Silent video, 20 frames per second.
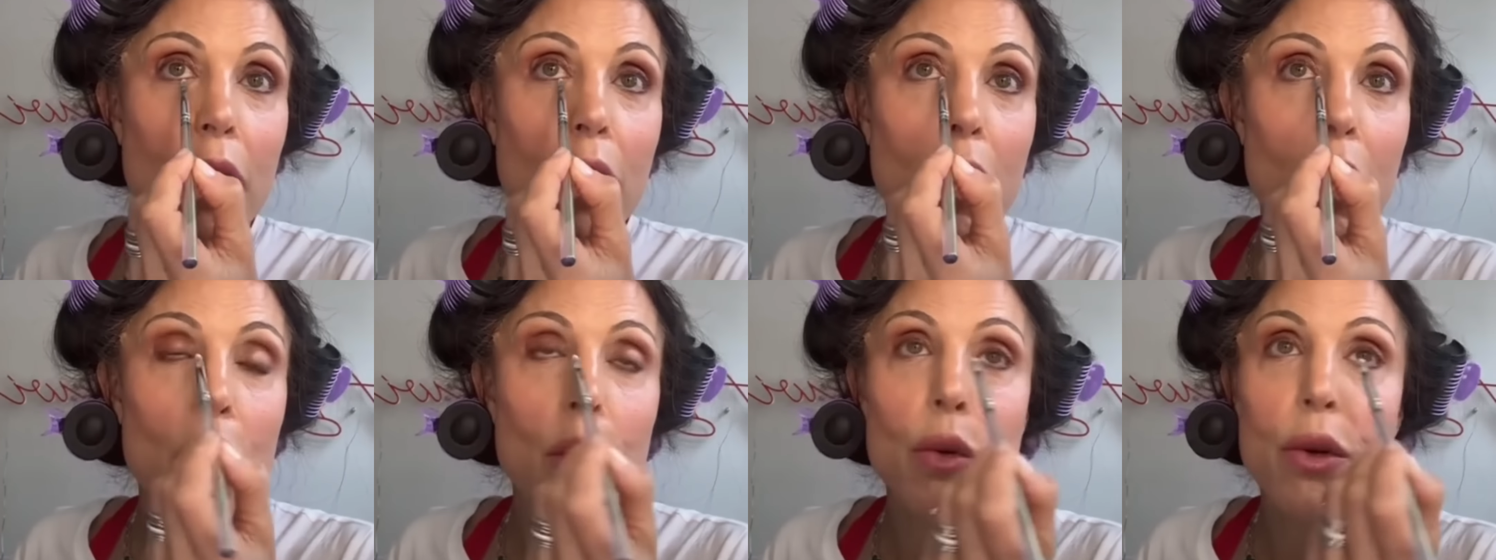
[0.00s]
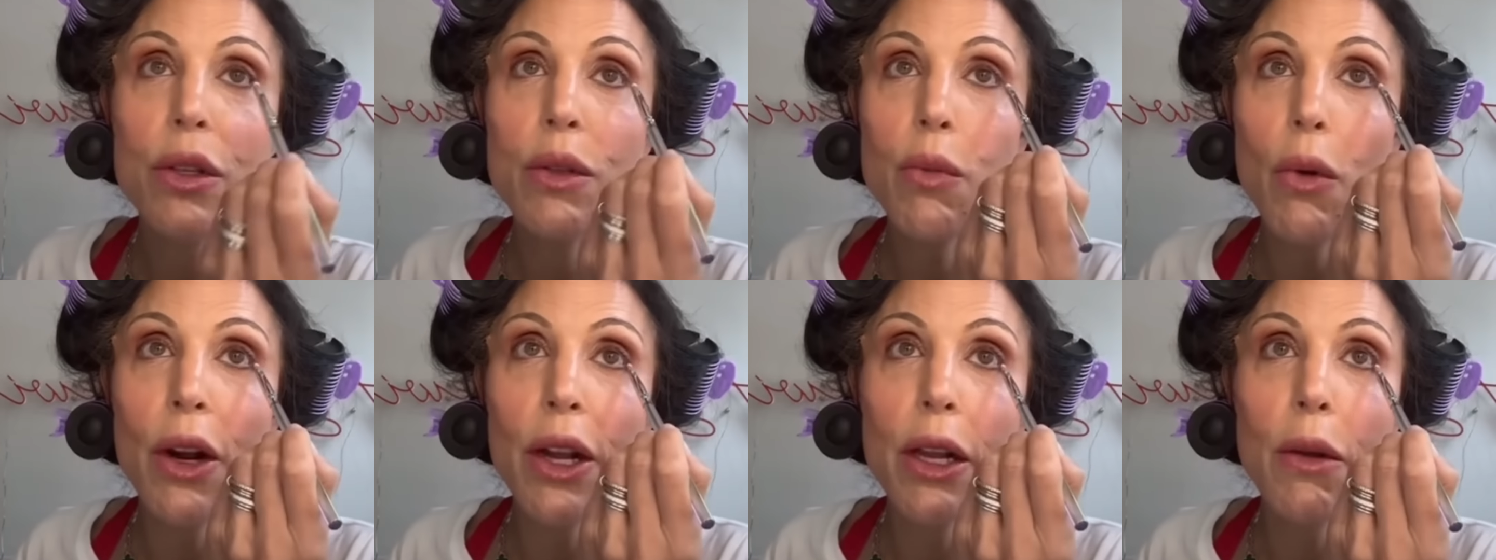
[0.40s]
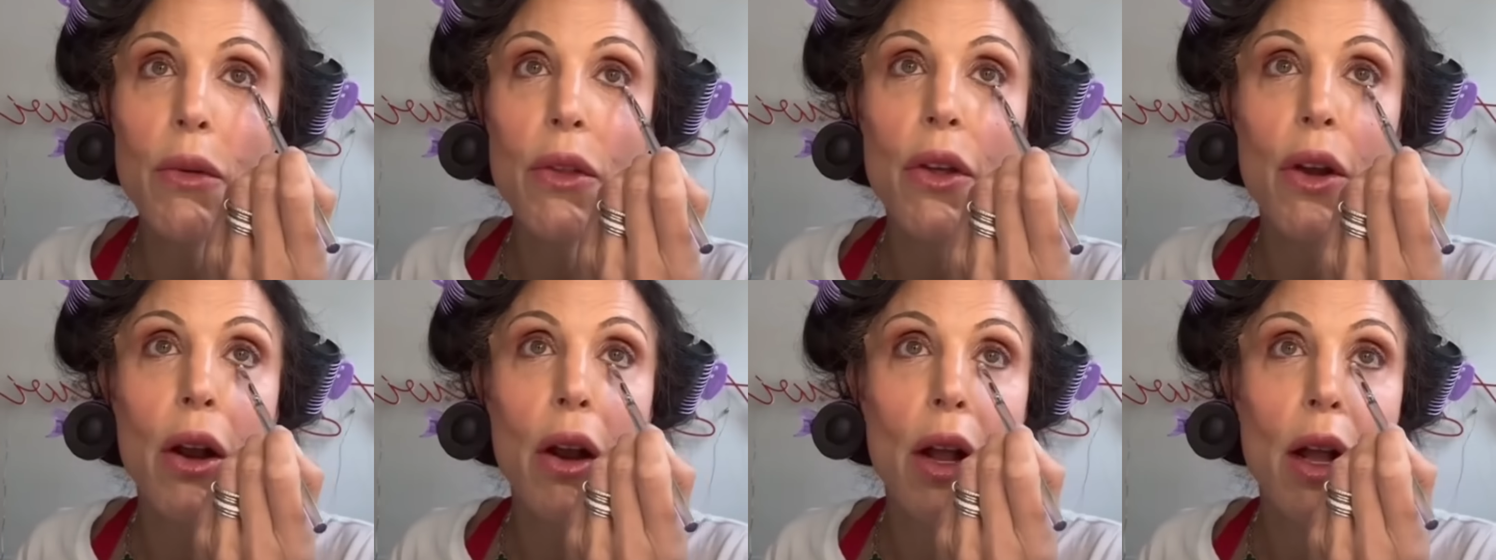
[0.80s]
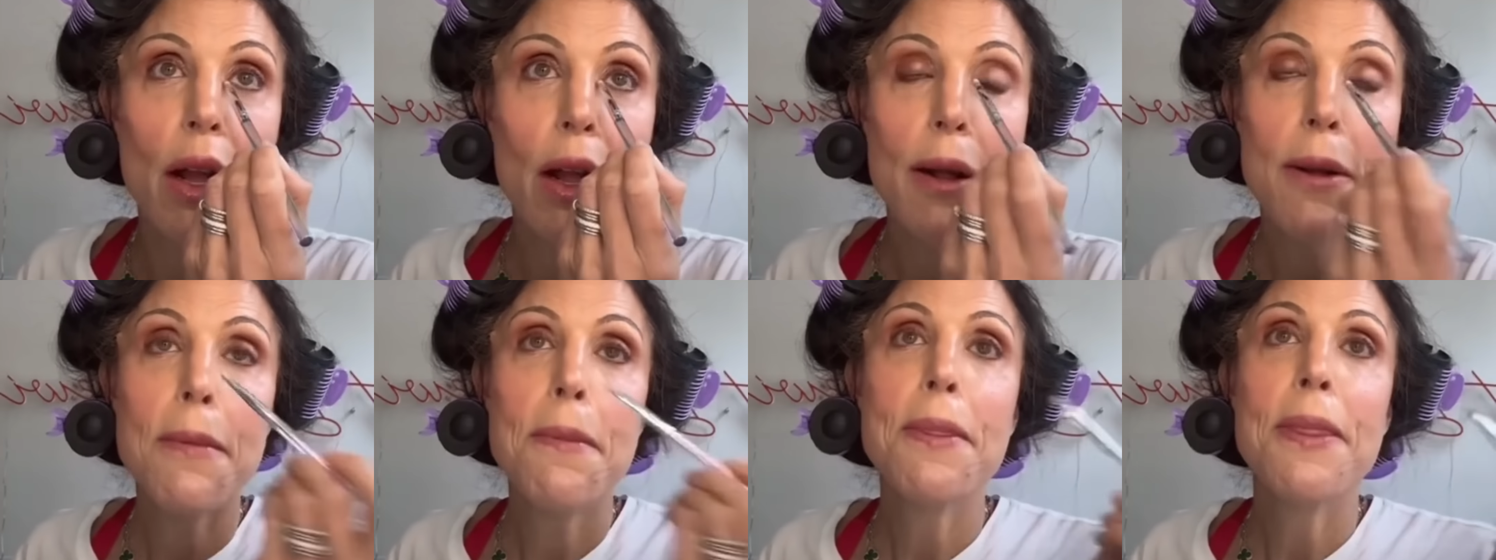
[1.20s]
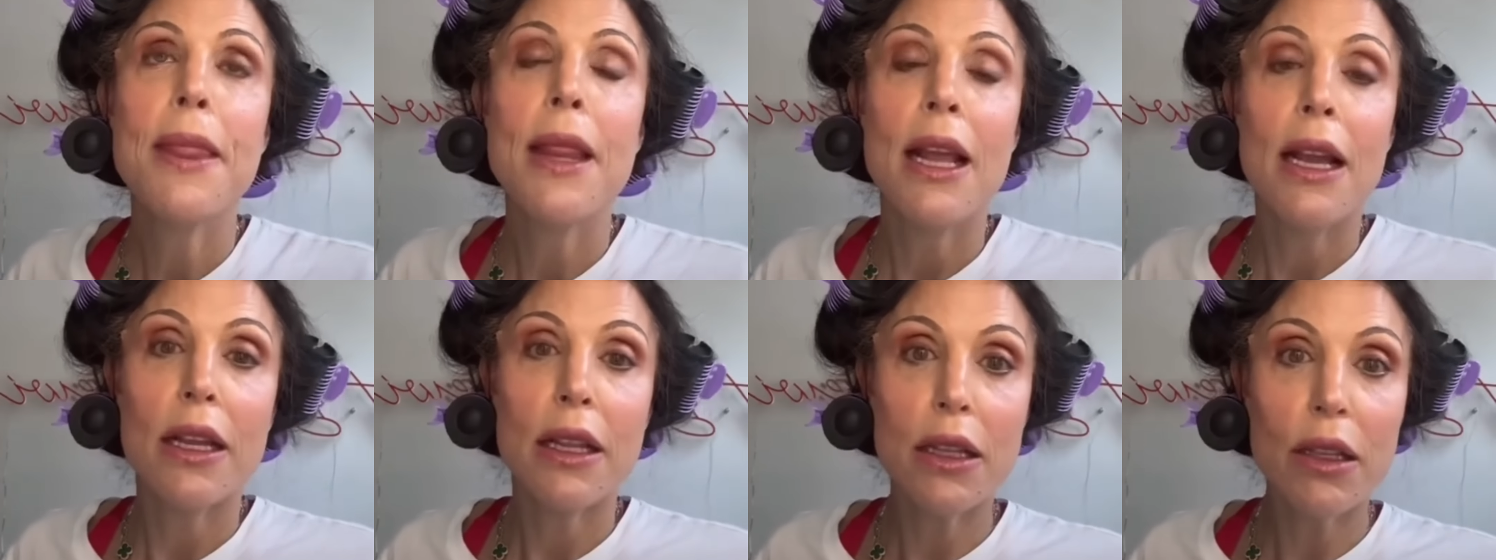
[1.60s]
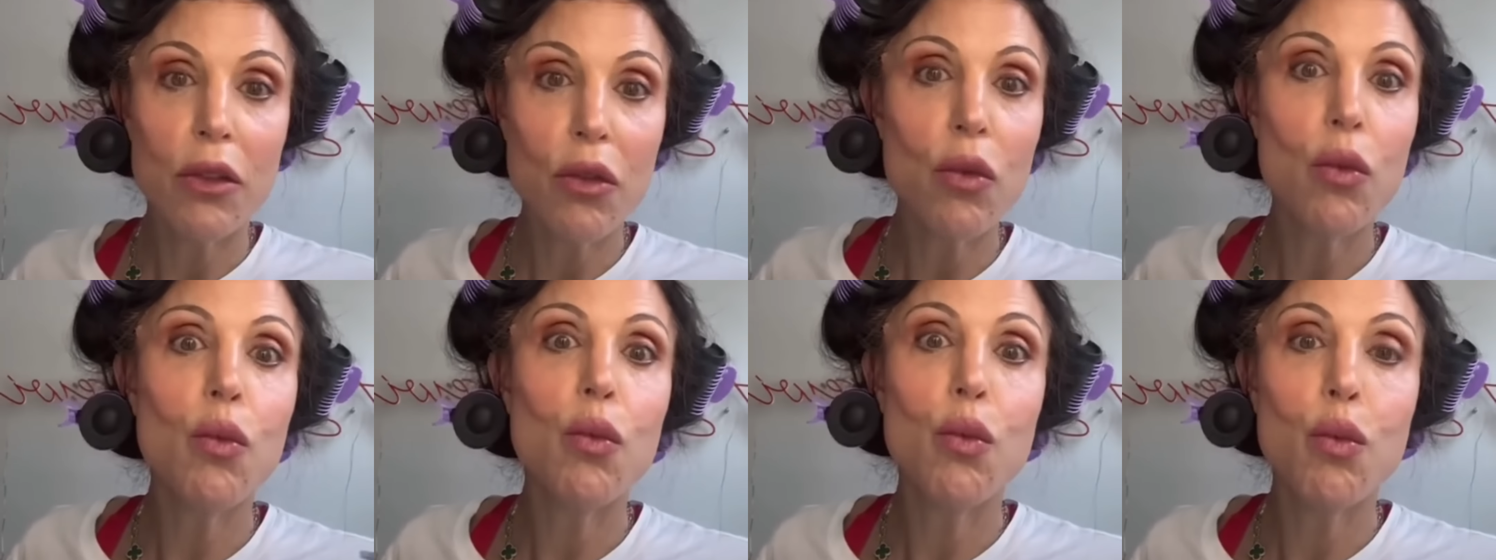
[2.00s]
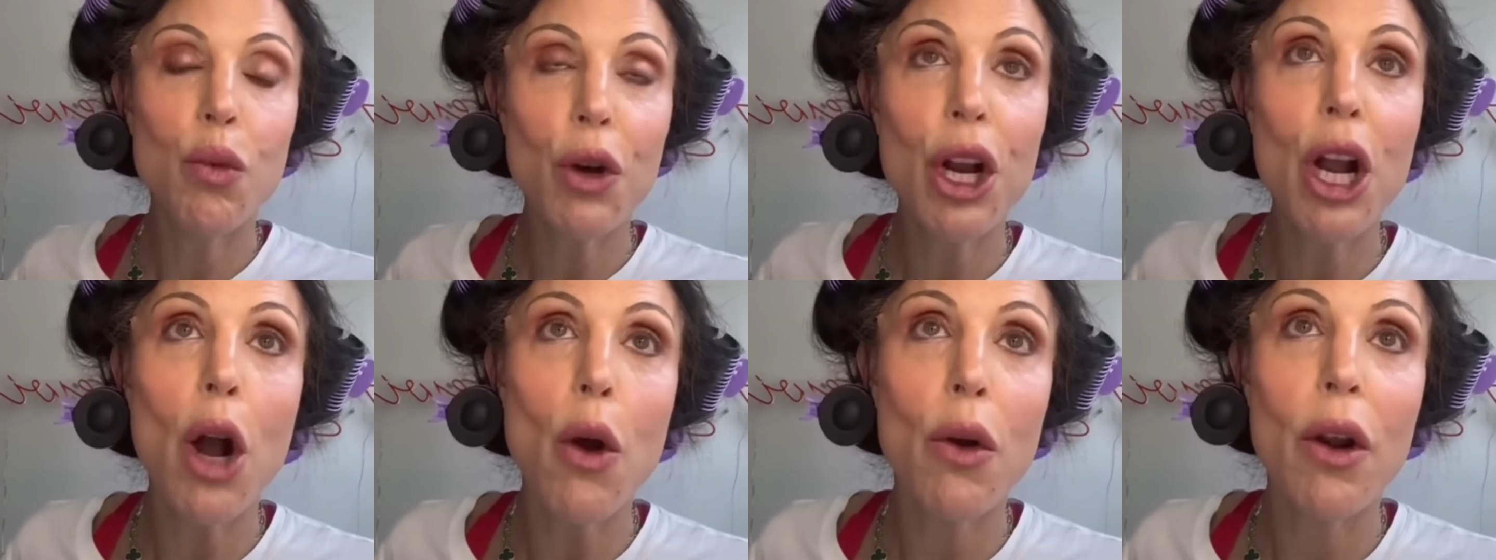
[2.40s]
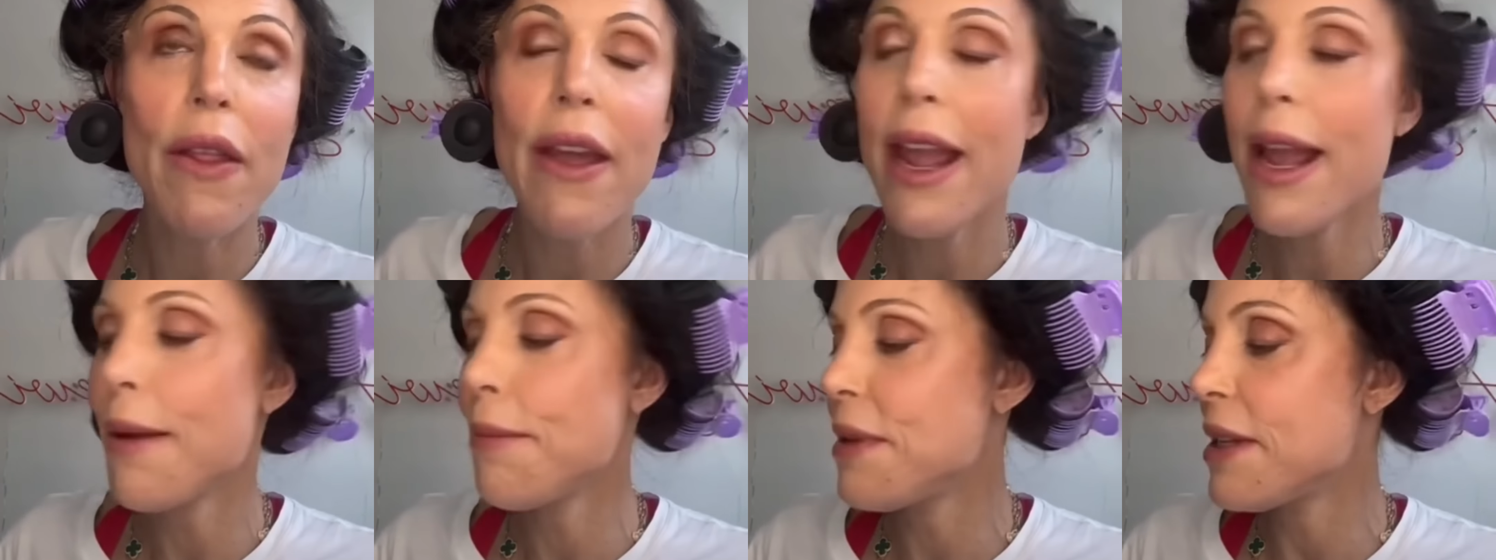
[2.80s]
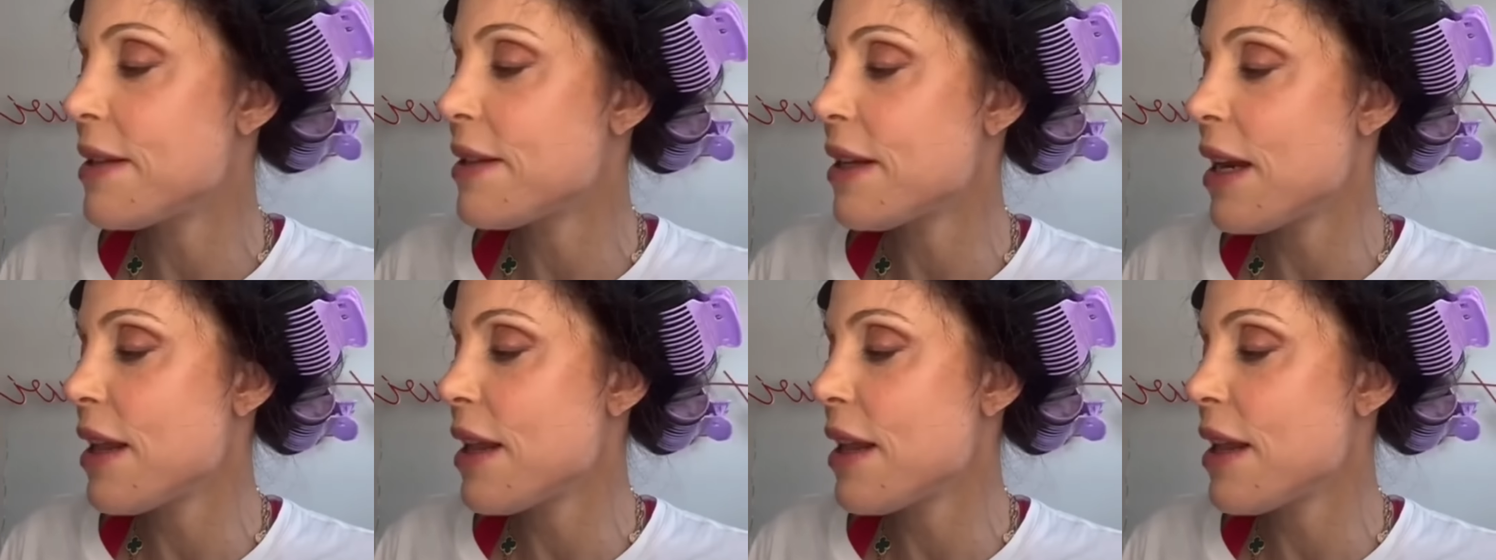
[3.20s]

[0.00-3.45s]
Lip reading: who was working with her, we're going to the Hamptons.